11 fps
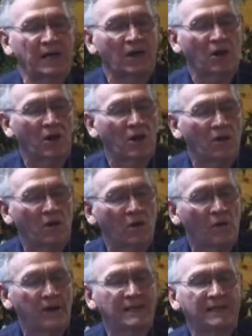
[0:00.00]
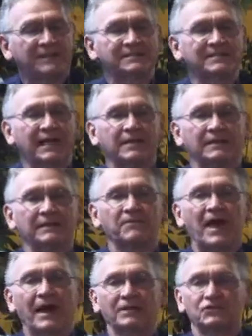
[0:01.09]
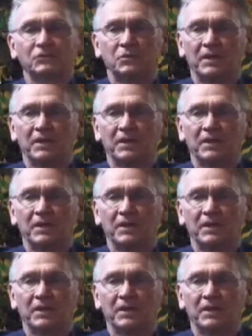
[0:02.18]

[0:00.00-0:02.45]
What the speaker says: a law or an executive action,